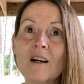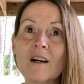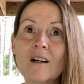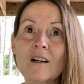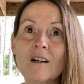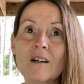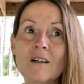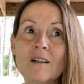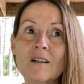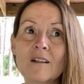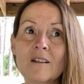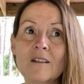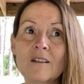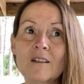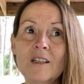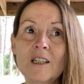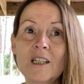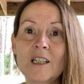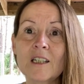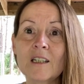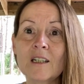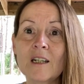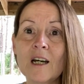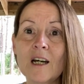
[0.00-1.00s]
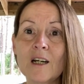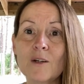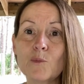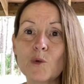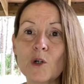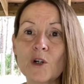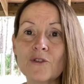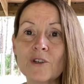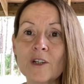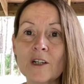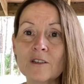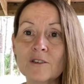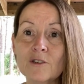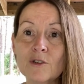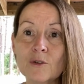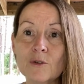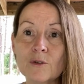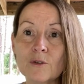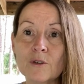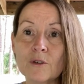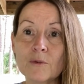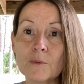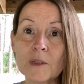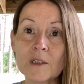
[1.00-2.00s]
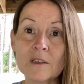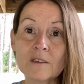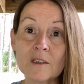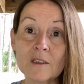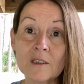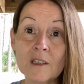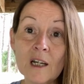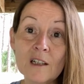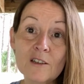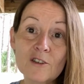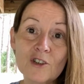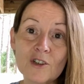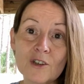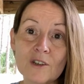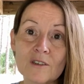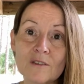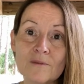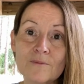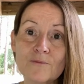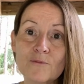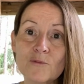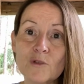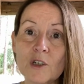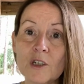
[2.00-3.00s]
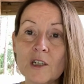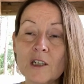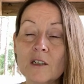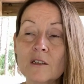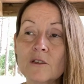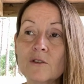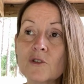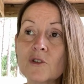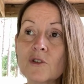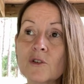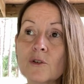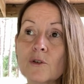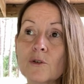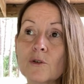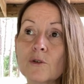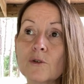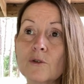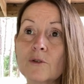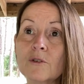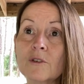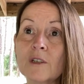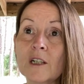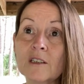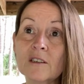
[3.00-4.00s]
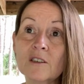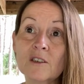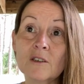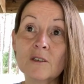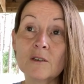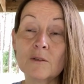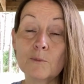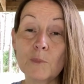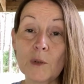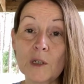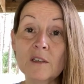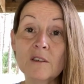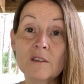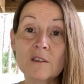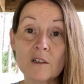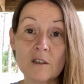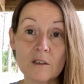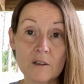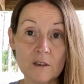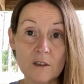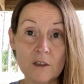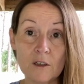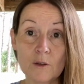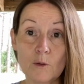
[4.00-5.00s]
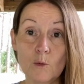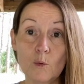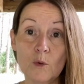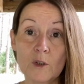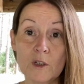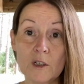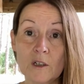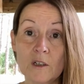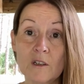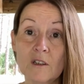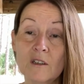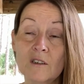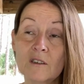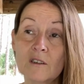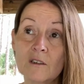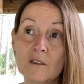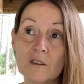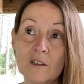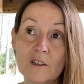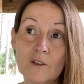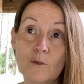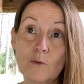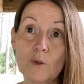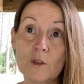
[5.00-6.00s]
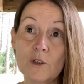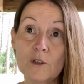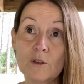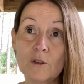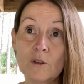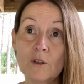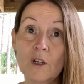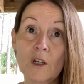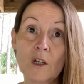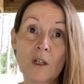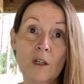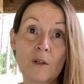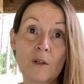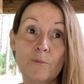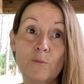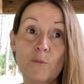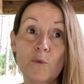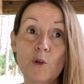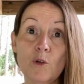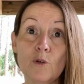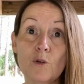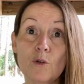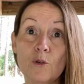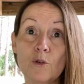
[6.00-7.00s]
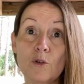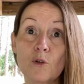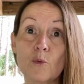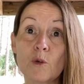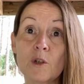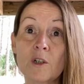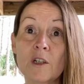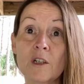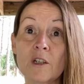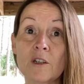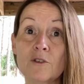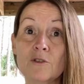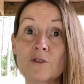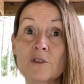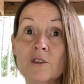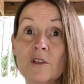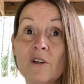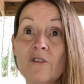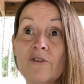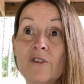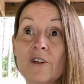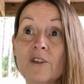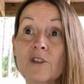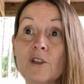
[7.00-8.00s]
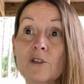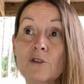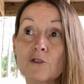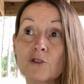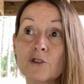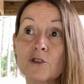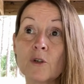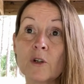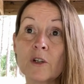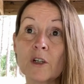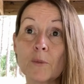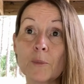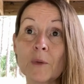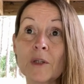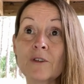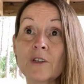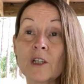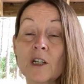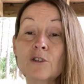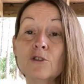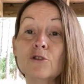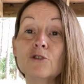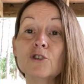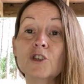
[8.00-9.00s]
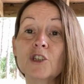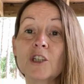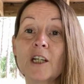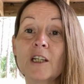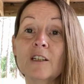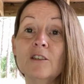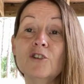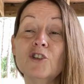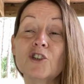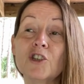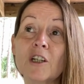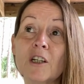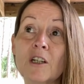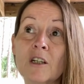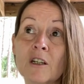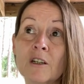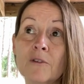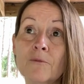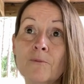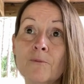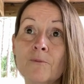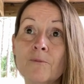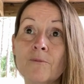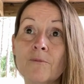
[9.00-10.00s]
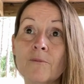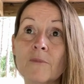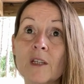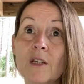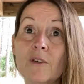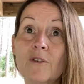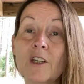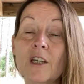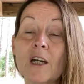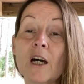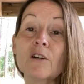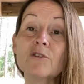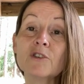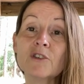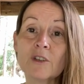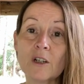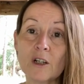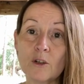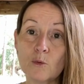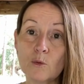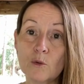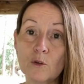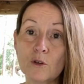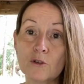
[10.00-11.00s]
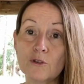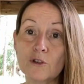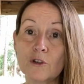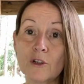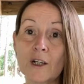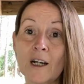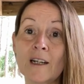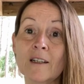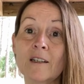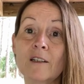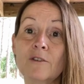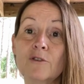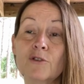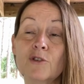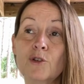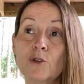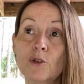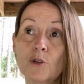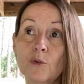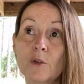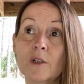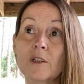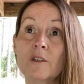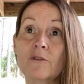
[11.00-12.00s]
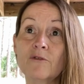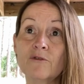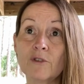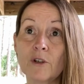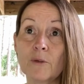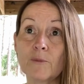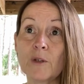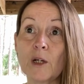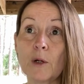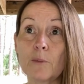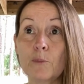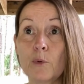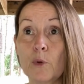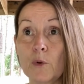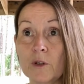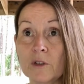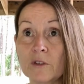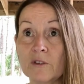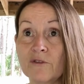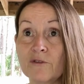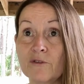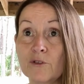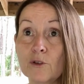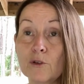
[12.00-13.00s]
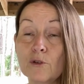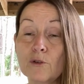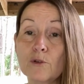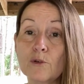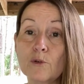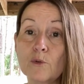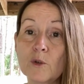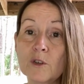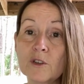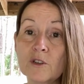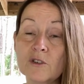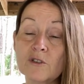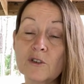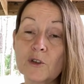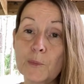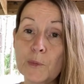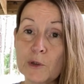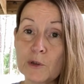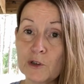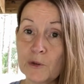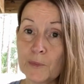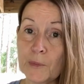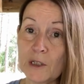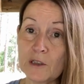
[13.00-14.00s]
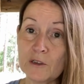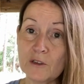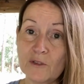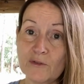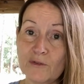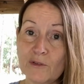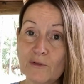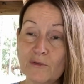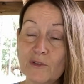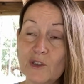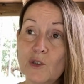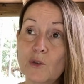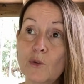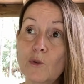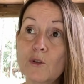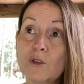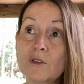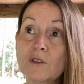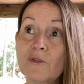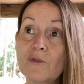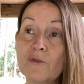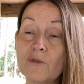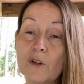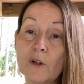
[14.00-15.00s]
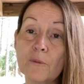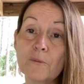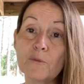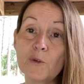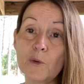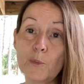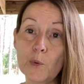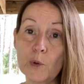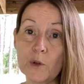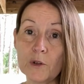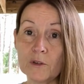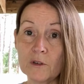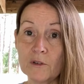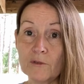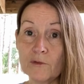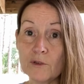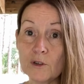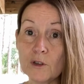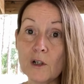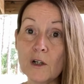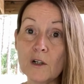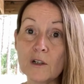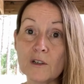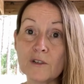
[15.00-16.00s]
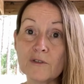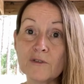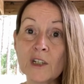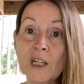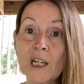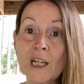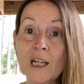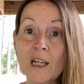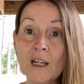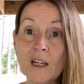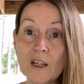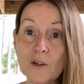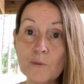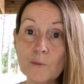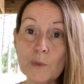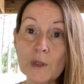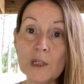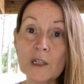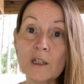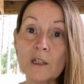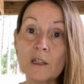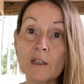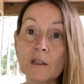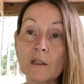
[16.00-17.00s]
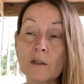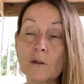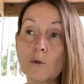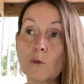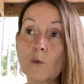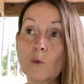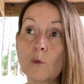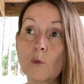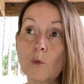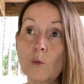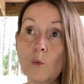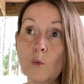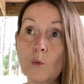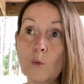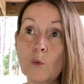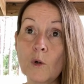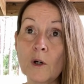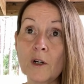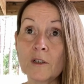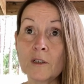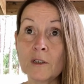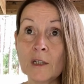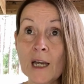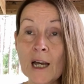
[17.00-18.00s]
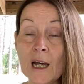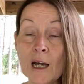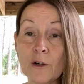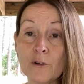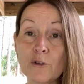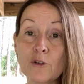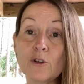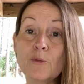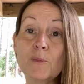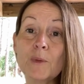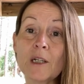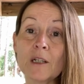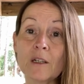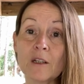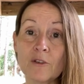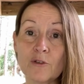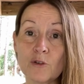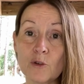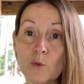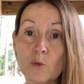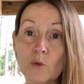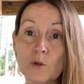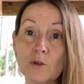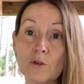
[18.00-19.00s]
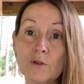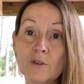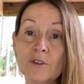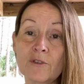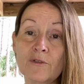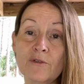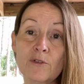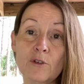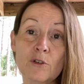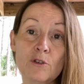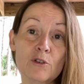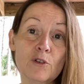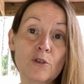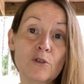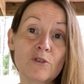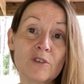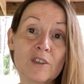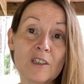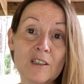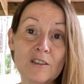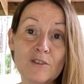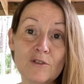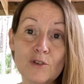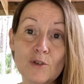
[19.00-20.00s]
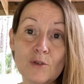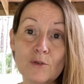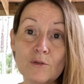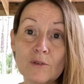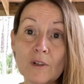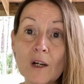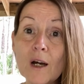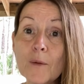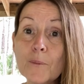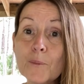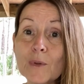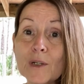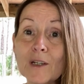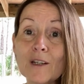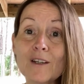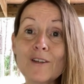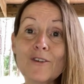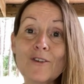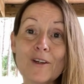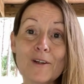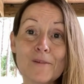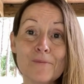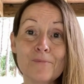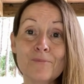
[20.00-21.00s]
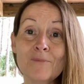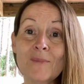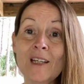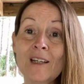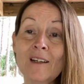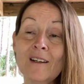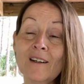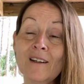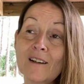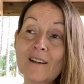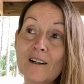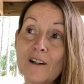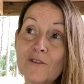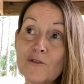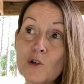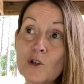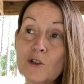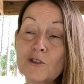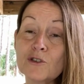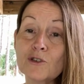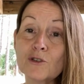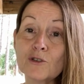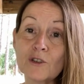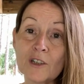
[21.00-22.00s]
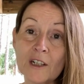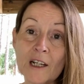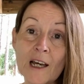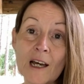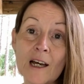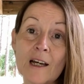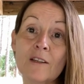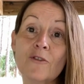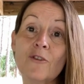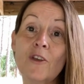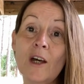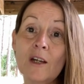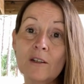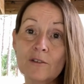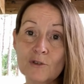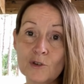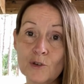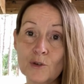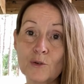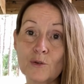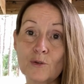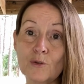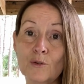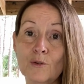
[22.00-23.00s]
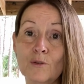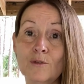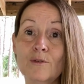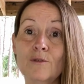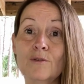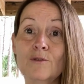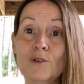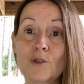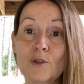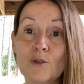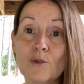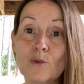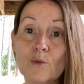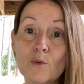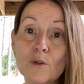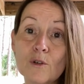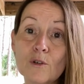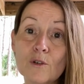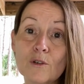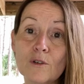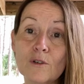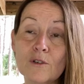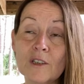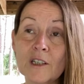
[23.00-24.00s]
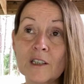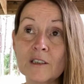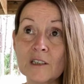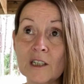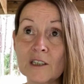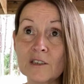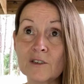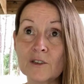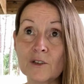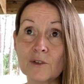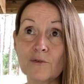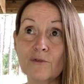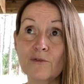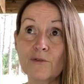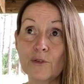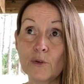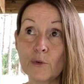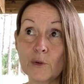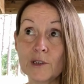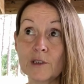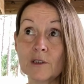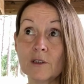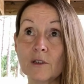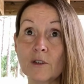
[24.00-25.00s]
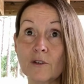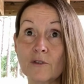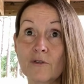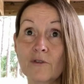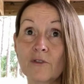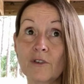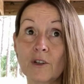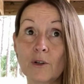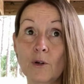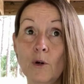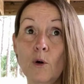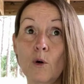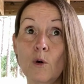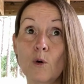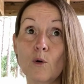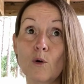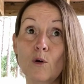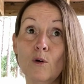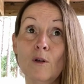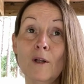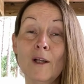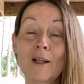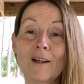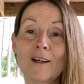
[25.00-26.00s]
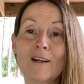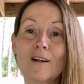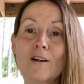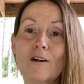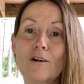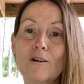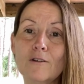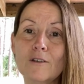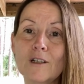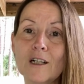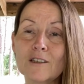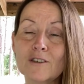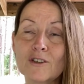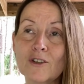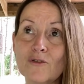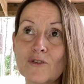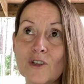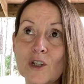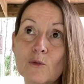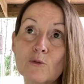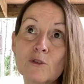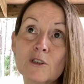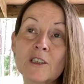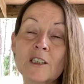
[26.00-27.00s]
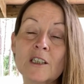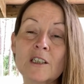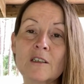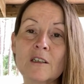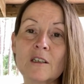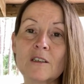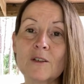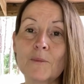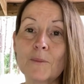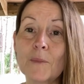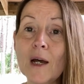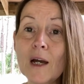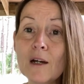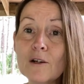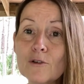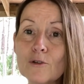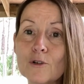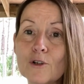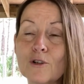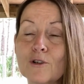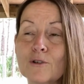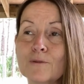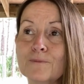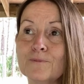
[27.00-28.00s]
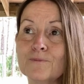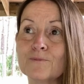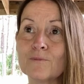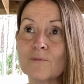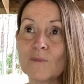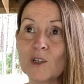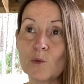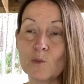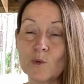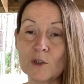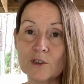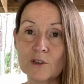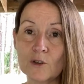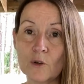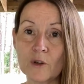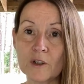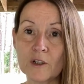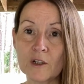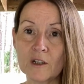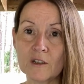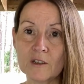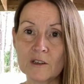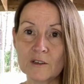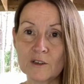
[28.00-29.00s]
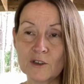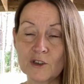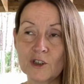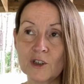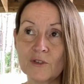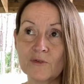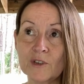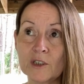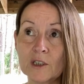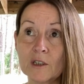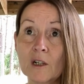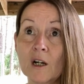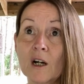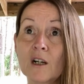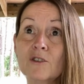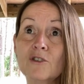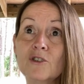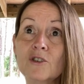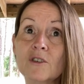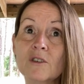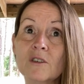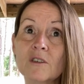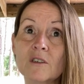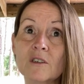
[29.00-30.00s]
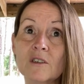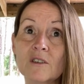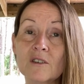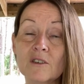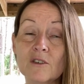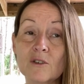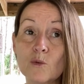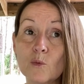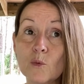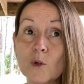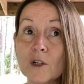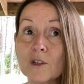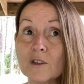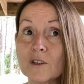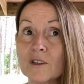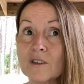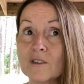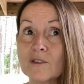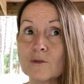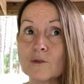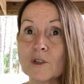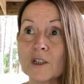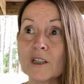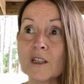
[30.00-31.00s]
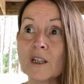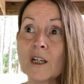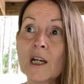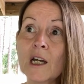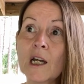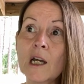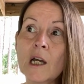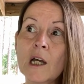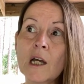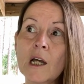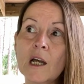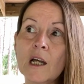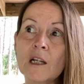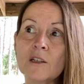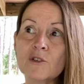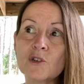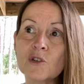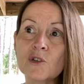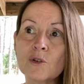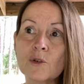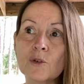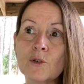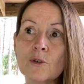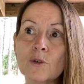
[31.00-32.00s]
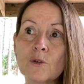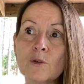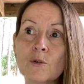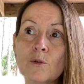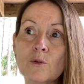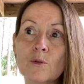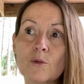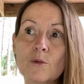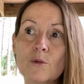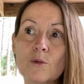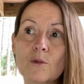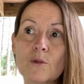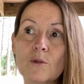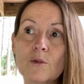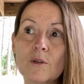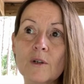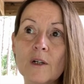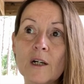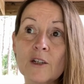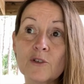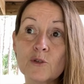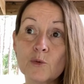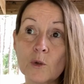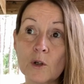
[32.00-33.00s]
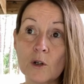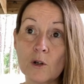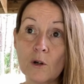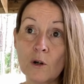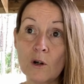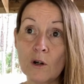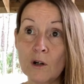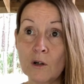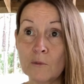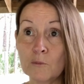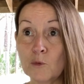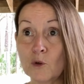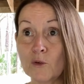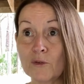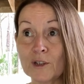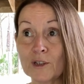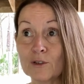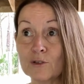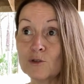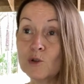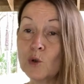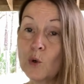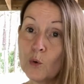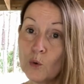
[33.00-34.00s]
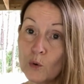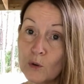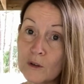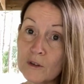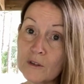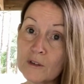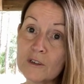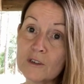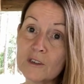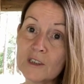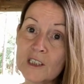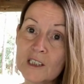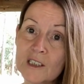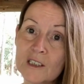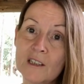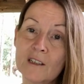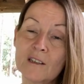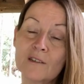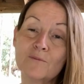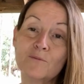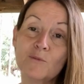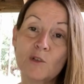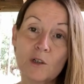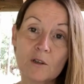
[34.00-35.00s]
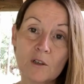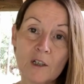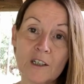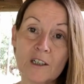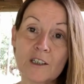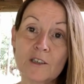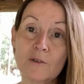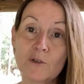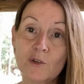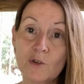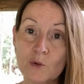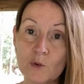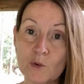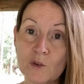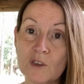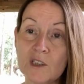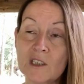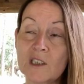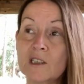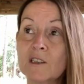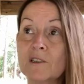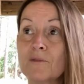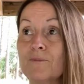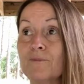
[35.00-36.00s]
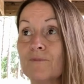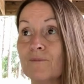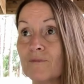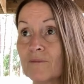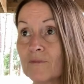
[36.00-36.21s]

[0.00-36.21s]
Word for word: Uh, he had brought that to everybody's attention, right? And so that's basically what it is like when you know you're working on yourself and then you're showing up and then you're changing the outside world. You're adding to it from that point of view, which is the perspective of source from the point of love and being what and how you're being in the world. If you're choosing to not be, then of course you're going to add that to to the world, and that's the influence of the whole collective that we're seeing on the macro and what's going on in the shift in consciousness and awareness, right? And so as we are all moving towards the light source,